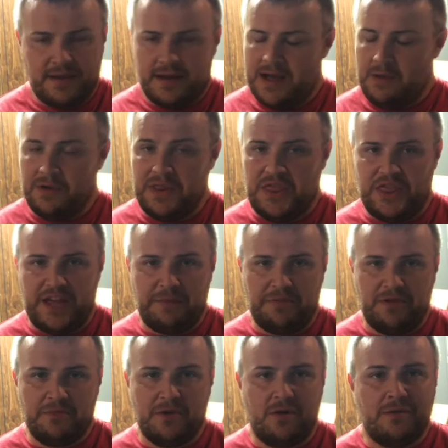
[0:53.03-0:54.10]
I wouldn't think
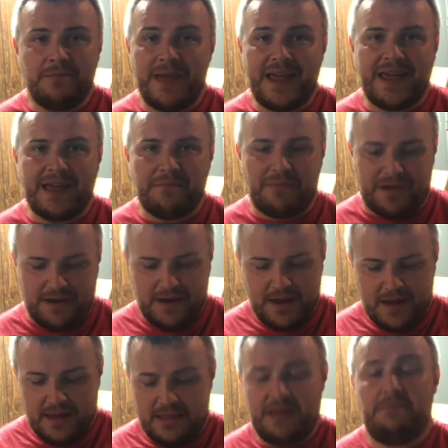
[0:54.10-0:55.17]
Blue Moon would make it, but
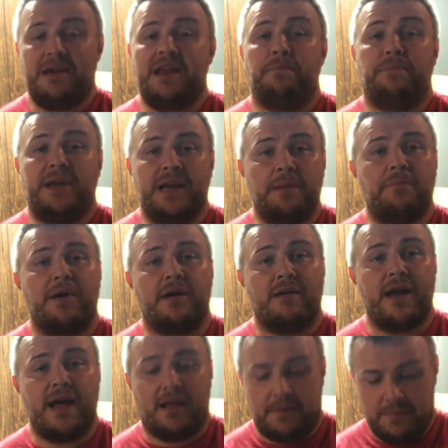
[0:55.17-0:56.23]
they made a peanut butter
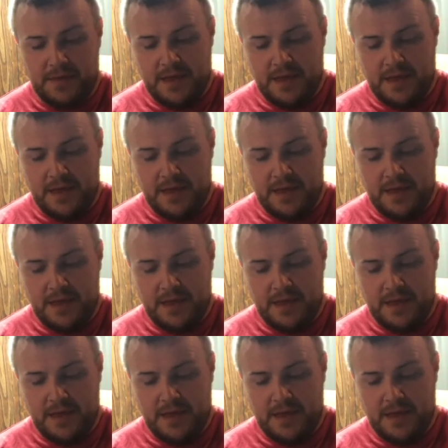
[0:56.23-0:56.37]
ale.